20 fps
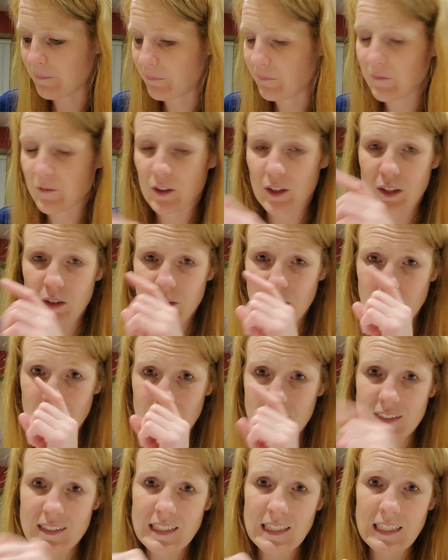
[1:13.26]
for you to
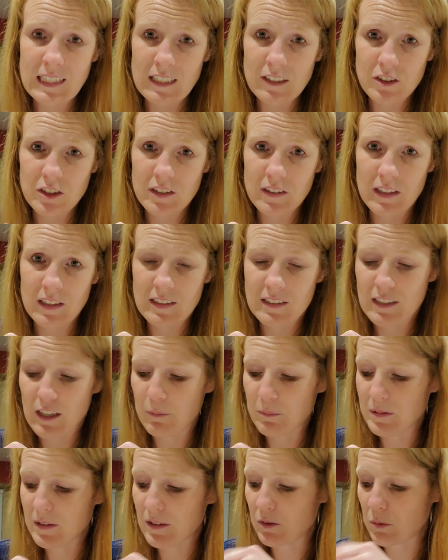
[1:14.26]
see each of the
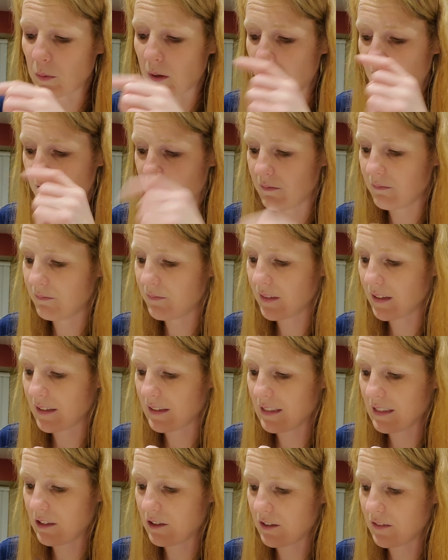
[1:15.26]
steps as well, because
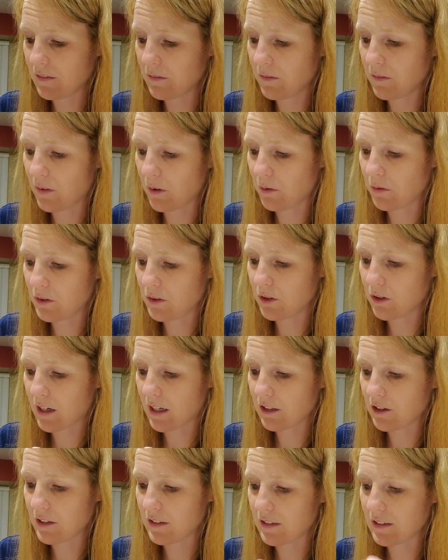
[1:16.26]
each of those
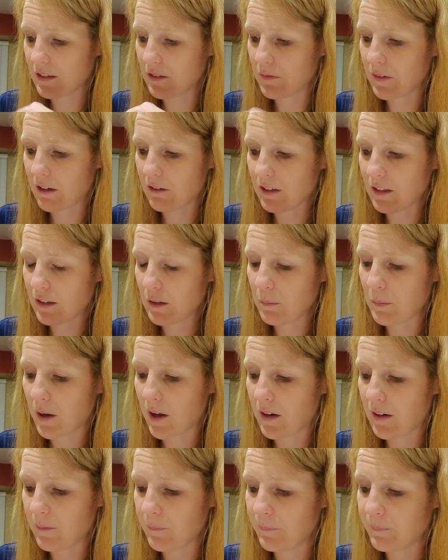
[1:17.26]
directions is found at the
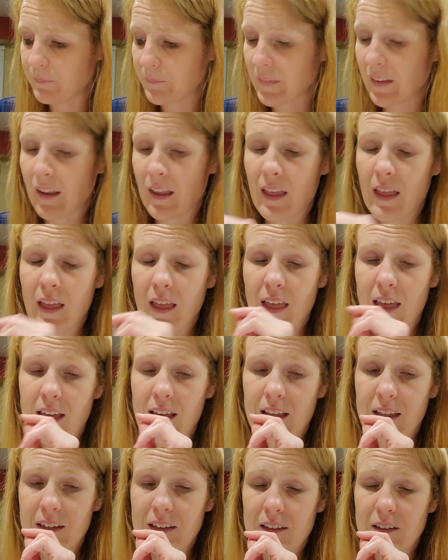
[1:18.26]
bottom.
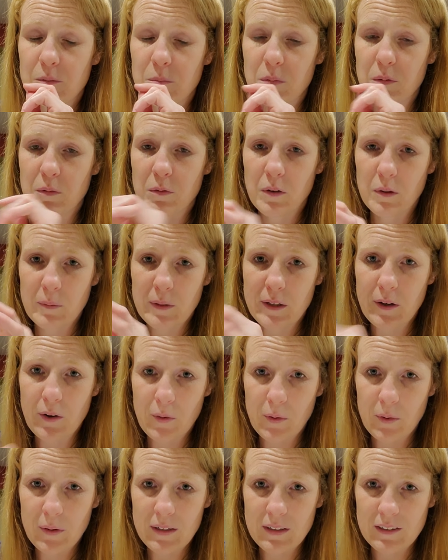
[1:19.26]
And before we
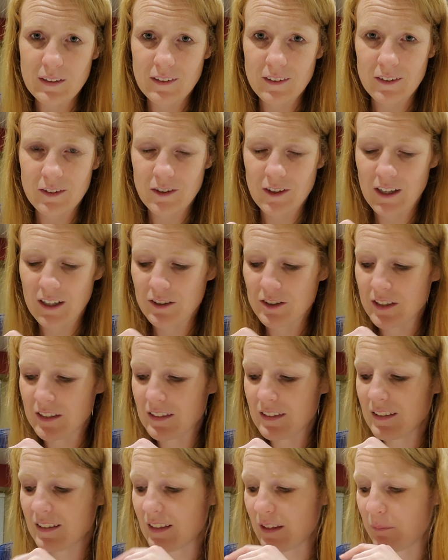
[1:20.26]
go into the
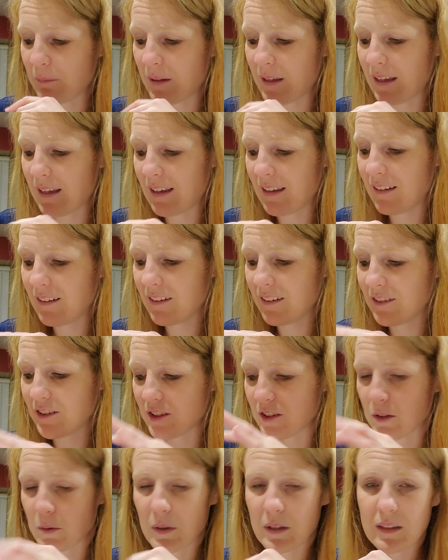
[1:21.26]
directions, let me
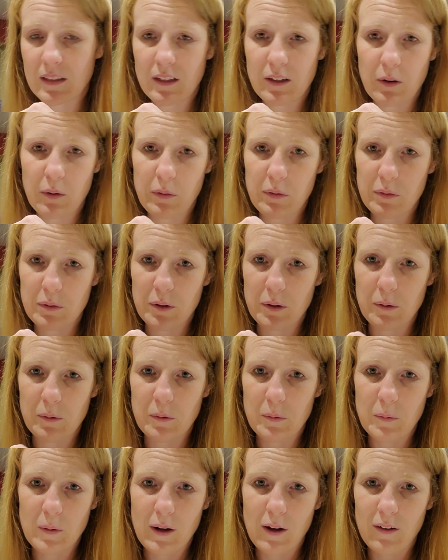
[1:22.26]
just quickly go through
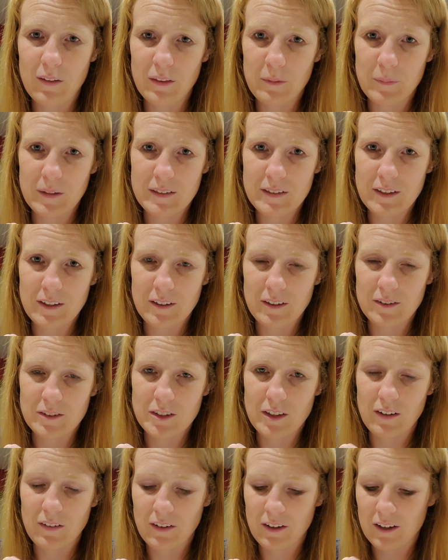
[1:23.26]
what all the materials
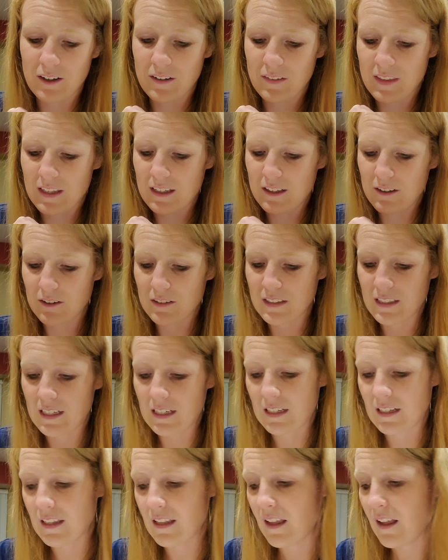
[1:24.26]
are that you'll
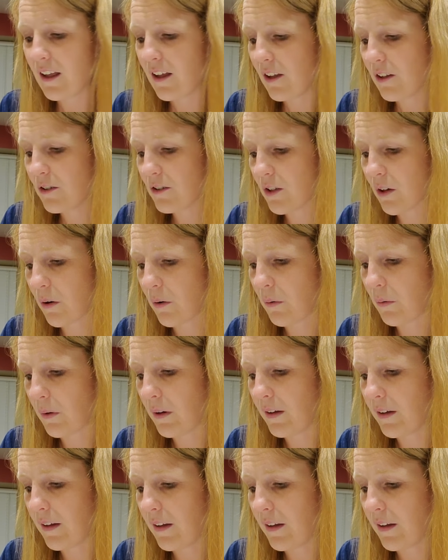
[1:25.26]
need. So